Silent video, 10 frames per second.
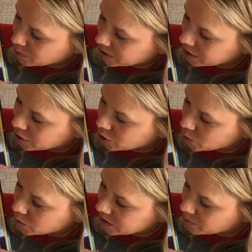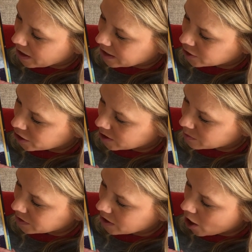but the 2
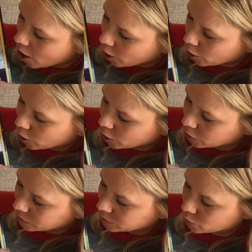spaceships hurtled